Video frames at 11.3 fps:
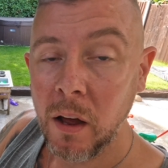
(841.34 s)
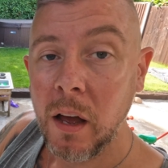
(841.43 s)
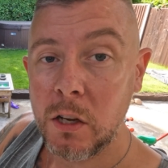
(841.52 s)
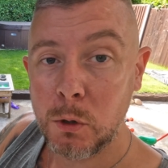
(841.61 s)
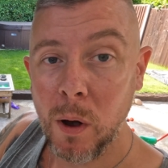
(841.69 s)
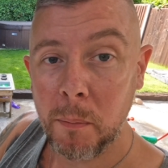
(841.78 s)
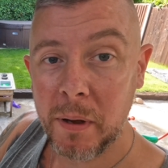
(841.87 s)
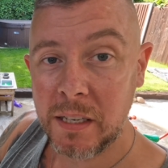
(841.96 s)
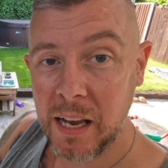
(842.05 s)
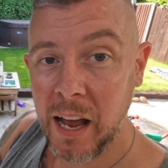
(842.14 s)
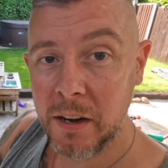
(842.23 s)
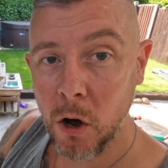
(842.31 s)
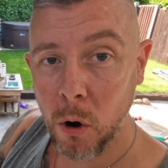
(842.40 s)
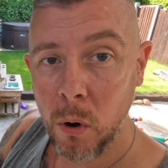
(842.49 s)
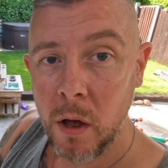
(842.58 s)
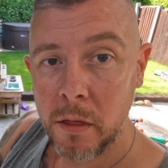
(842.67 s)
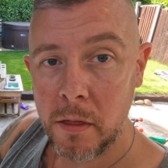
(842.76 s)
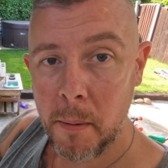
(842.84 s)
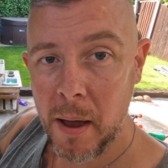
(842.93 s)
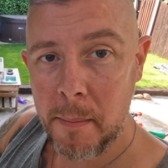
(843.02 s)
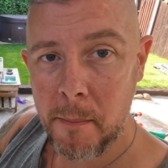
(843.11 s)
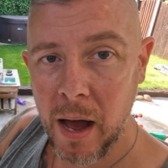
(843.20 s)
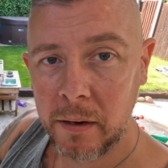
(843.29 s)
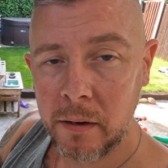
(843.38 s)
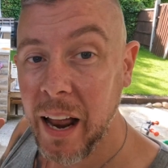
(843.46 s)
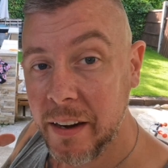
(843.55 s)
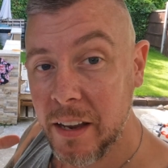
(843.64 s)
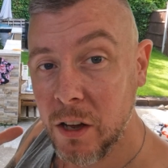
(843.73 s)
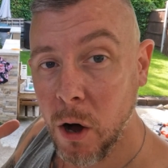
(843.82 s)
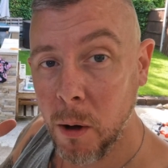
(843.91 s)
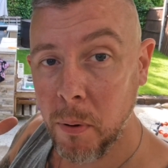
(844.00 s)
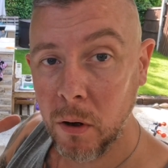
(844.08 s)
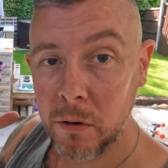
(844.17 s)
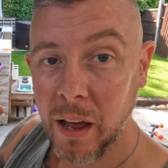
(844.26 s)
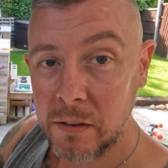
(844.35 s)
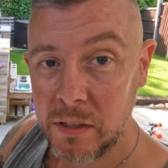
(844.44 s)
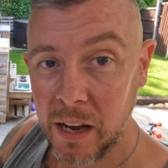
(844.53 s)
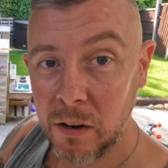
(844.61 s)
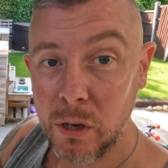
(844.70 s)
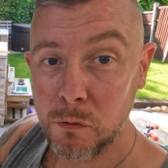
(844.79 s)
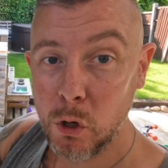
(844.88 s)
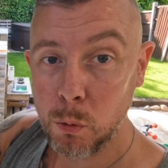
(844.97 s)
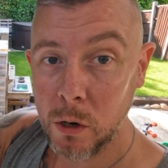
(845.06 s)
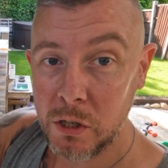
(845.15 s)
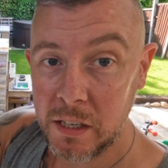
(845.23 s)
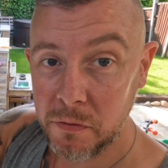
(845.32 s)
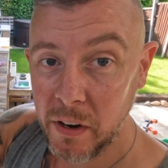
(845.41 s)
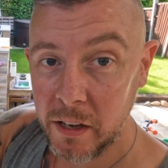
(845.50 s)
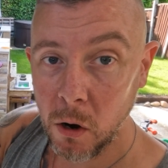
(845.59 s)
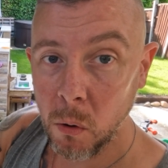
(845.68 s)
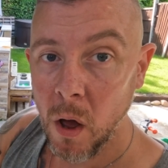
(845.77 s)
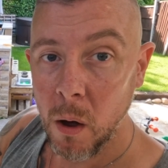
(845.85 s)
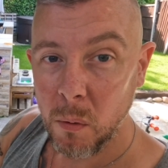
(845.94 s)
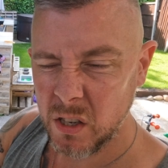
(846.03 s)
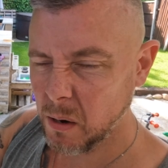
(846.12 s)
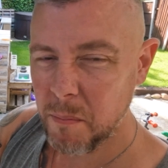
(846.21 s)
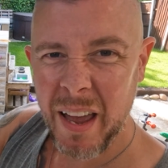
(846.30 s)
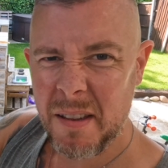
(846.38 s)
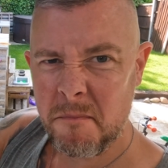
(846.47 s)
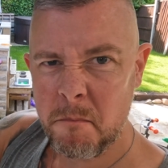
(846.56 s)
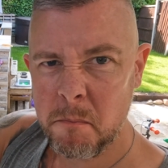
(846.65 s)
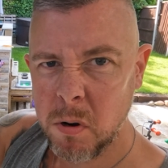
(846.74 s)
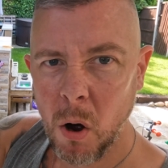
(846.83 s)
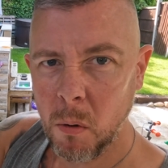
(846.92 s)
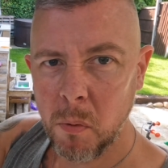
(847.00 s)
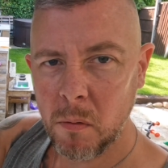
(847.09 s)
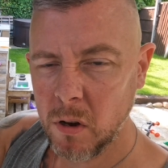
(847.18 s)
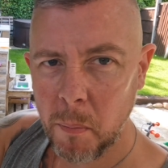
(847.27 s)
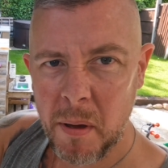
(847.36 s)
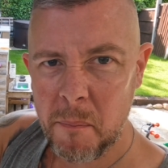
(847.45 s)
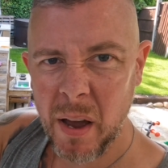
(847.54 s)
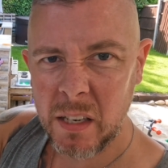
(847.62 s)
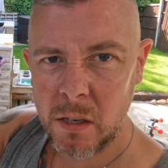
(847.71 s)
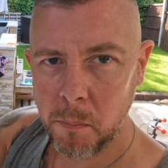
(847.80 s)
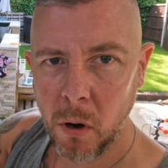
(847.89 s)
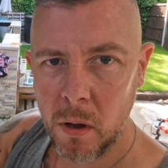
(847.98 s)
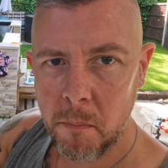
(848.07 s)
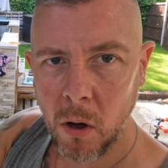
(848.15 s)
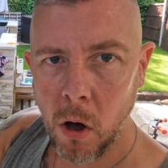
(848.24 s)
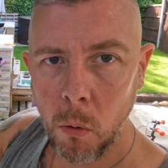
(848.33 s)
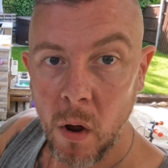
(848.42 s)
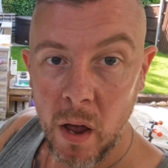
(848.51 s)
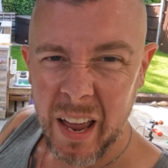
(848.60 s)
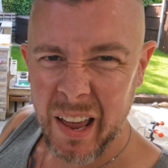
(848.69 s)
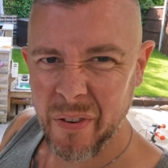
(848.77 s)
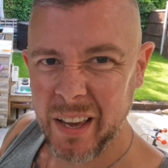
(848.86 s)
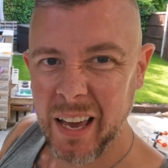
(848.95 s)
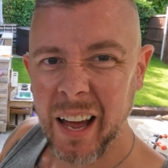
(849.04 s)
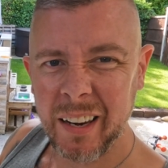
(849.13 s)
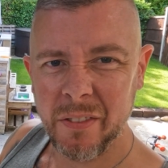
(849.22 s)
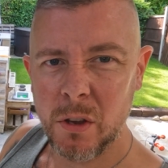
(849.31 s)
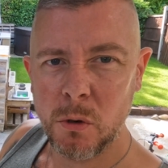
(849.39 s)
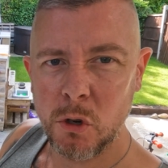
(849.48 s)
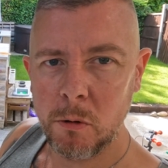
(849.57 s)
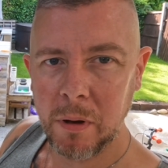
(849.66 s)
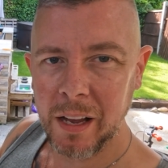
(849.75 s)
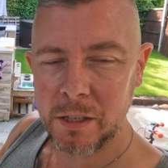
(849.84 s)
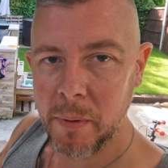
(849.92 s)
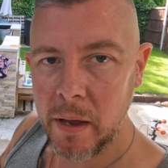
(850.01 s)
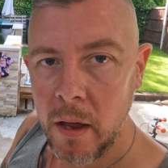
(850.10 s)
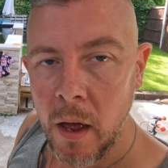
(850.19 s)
as well, because I know the main man, Andy at Koi Pond Lifestyle, because I've just watched his video, which I may copy and paste and put in below if I can, if YouTube lets me.